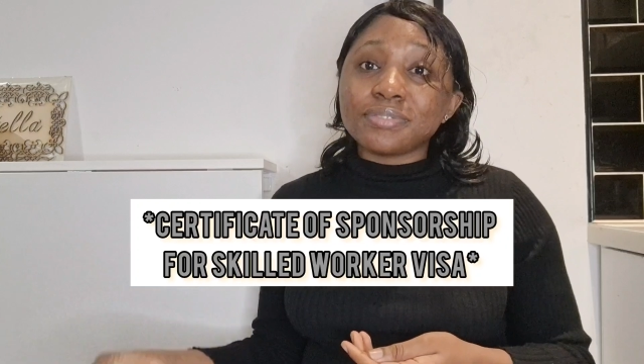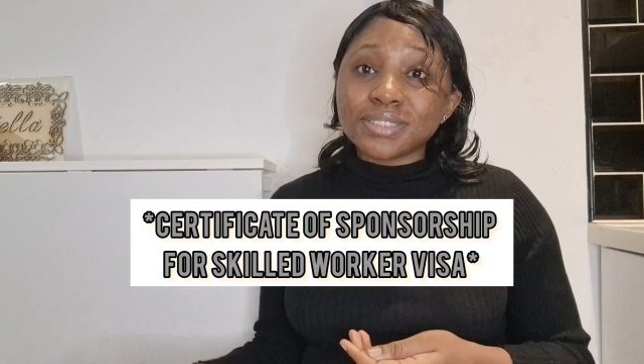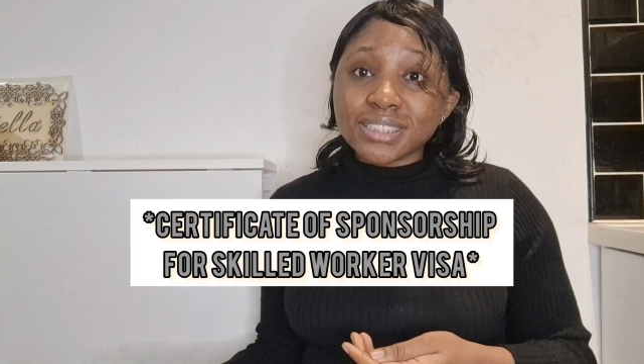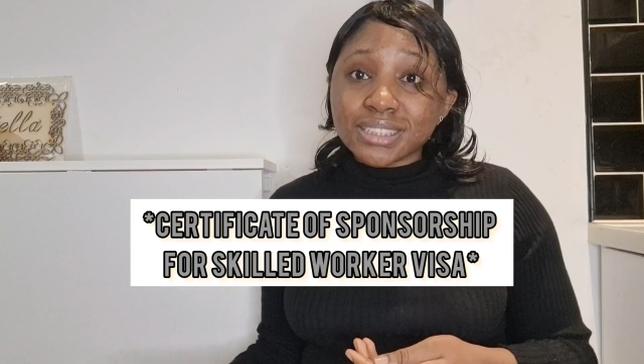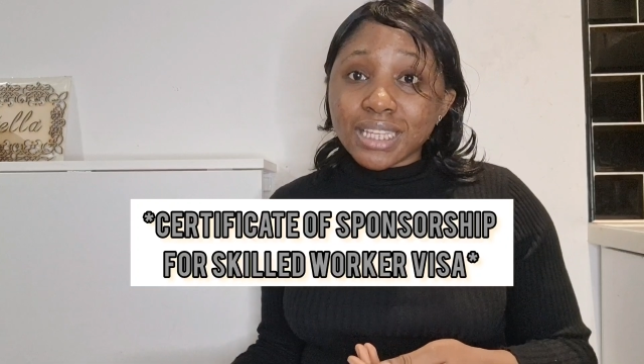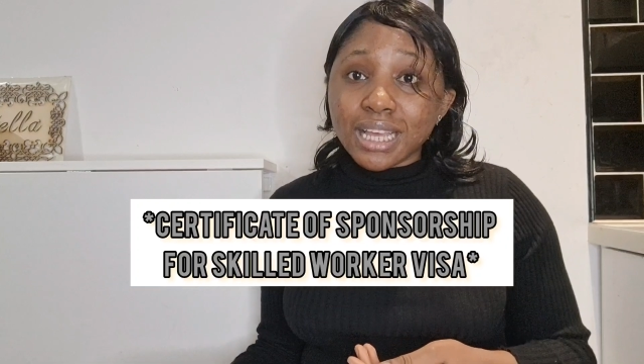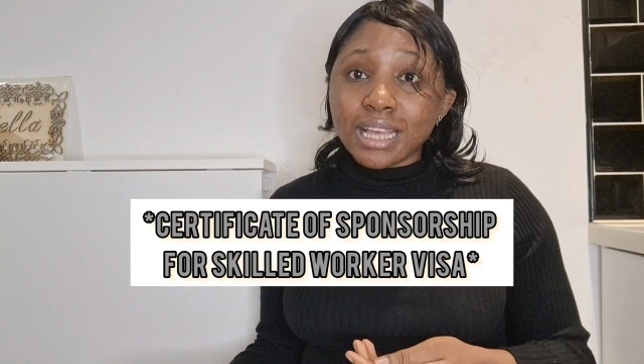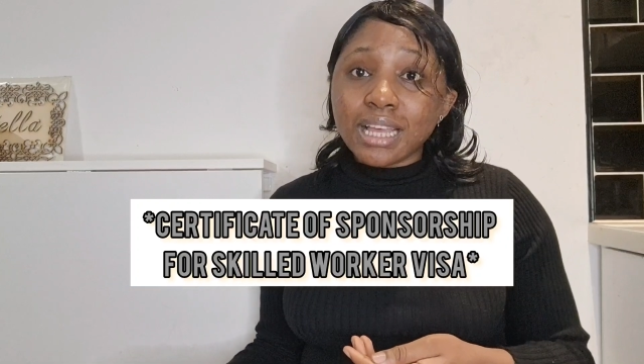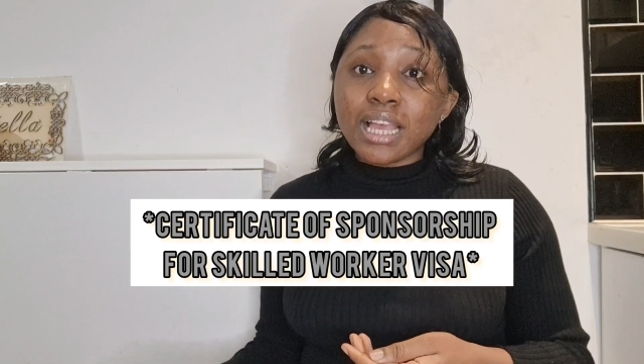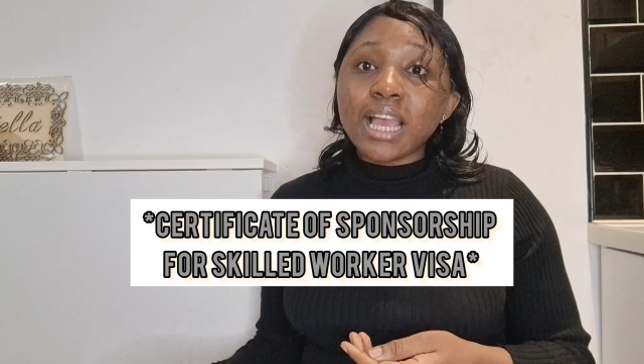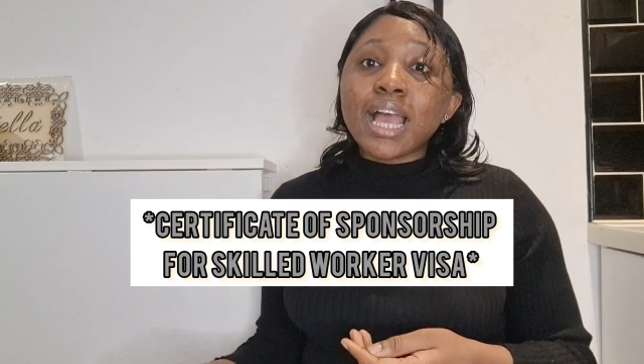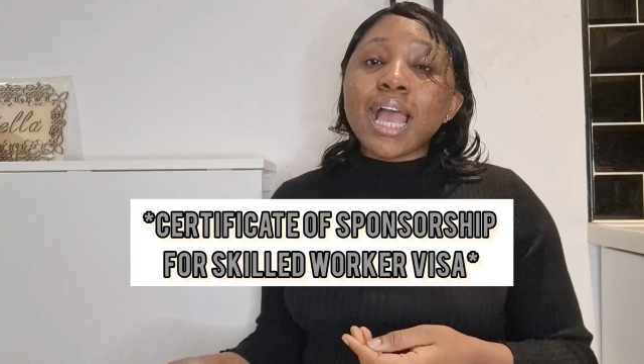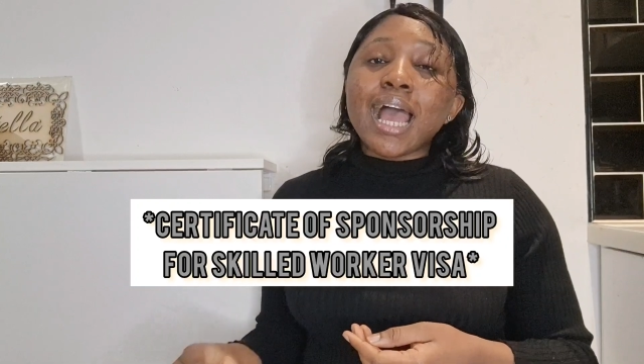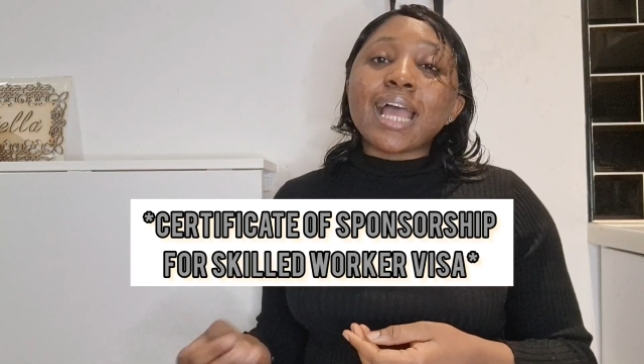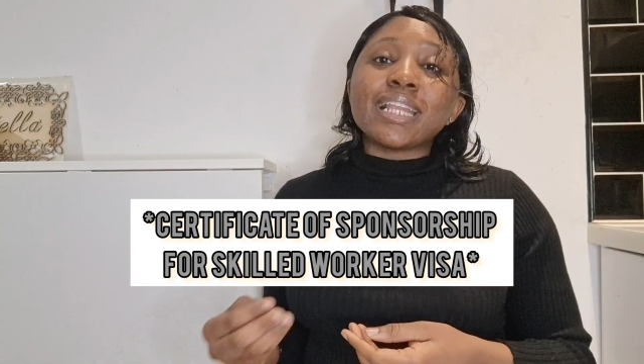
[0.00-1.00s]
visa.
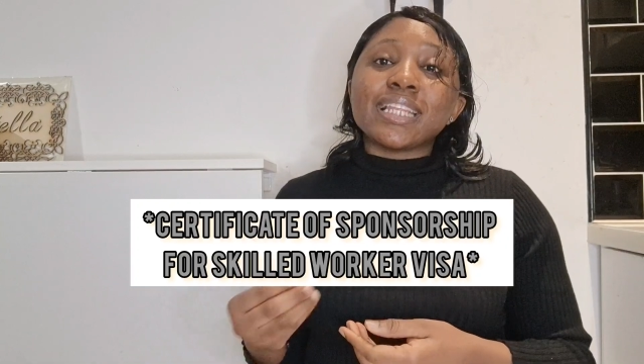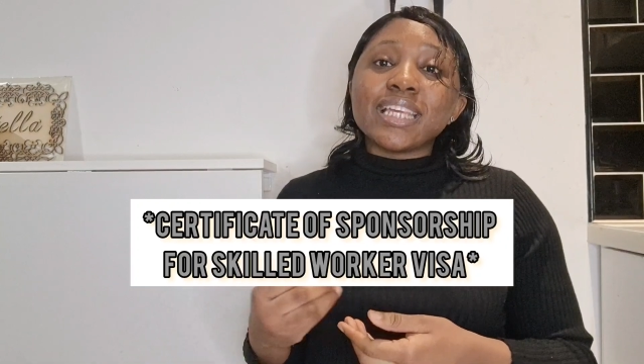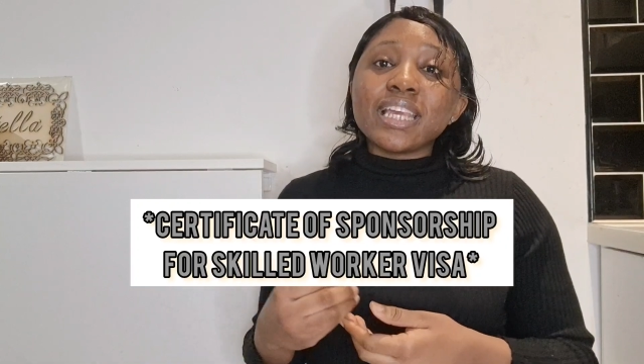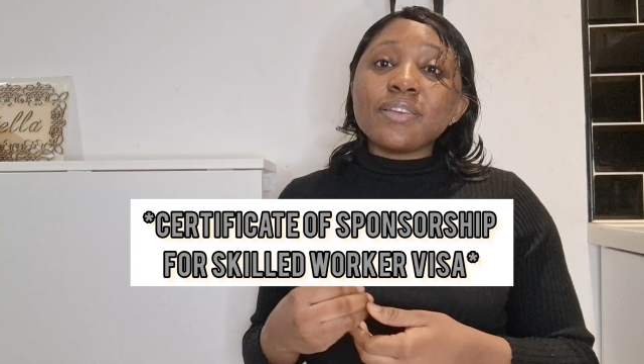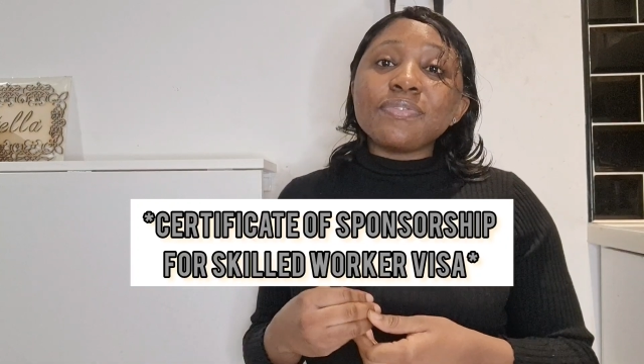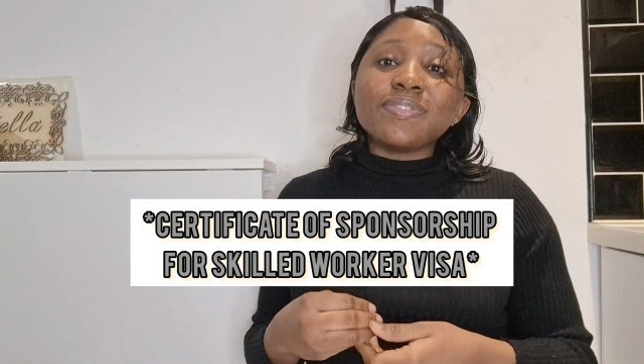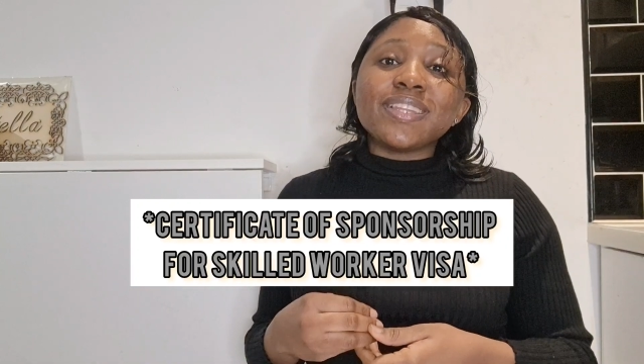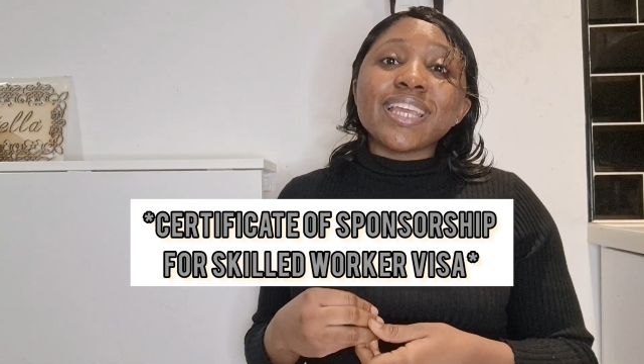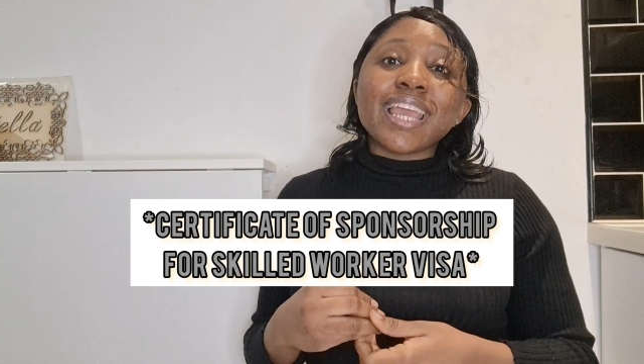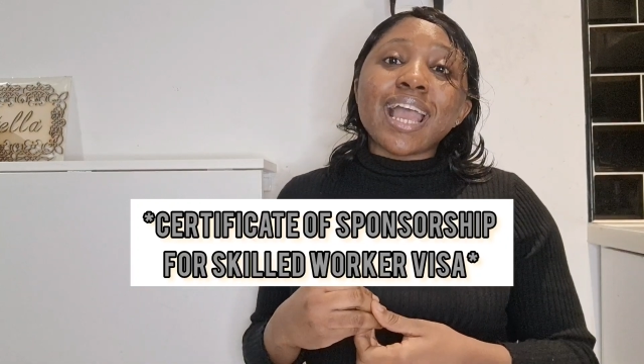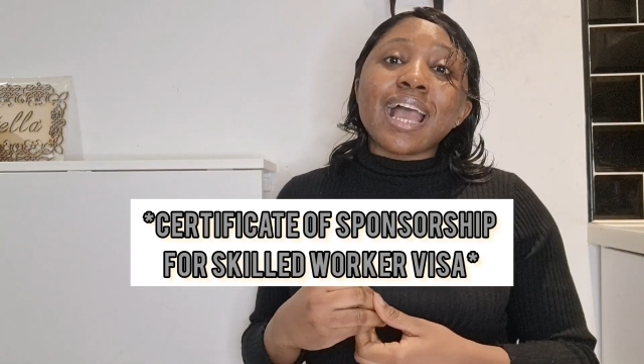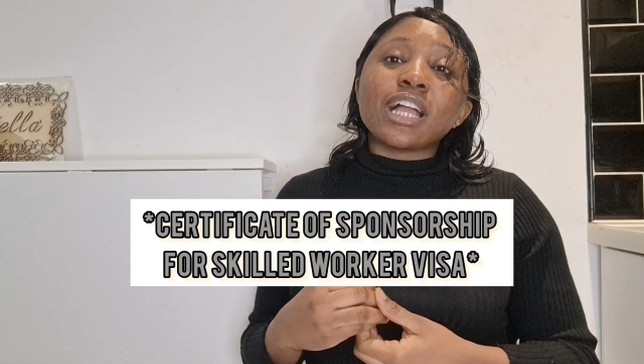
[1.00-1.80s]
And if they are